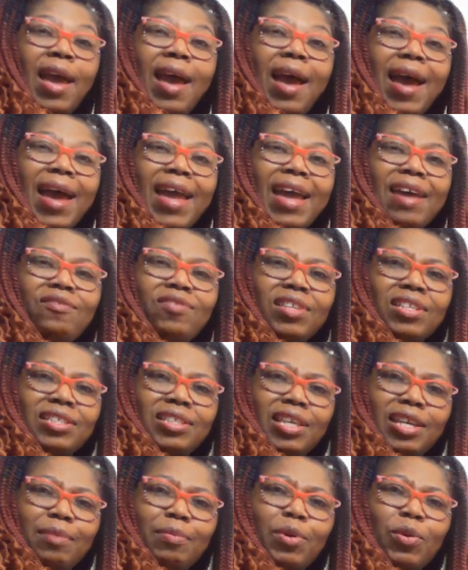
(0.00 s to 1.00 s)
I have this
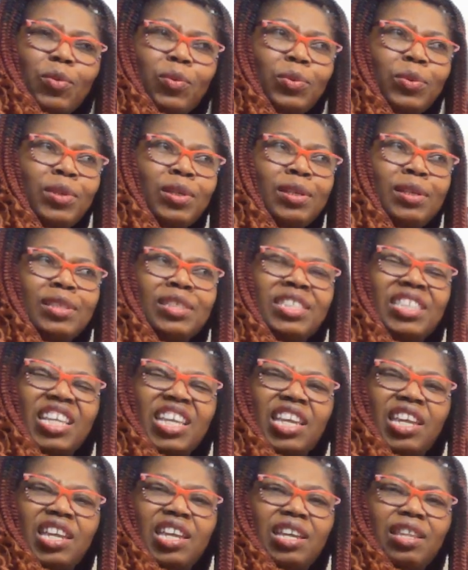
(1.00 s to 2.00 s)
thing about
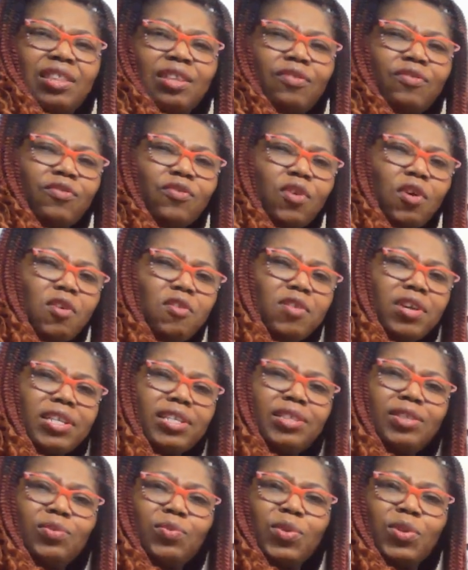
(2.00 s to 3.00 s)
seeing the
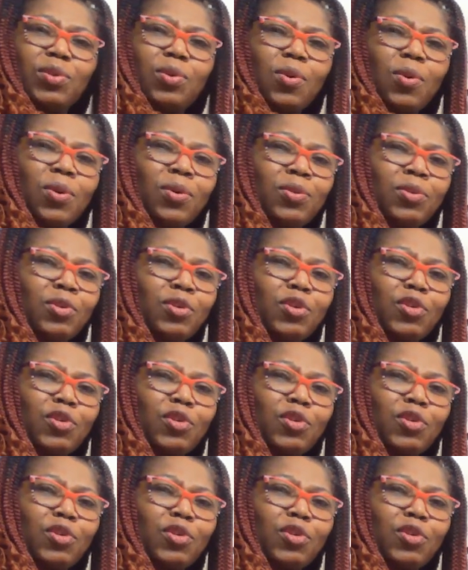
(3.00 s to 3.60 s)
forest with all the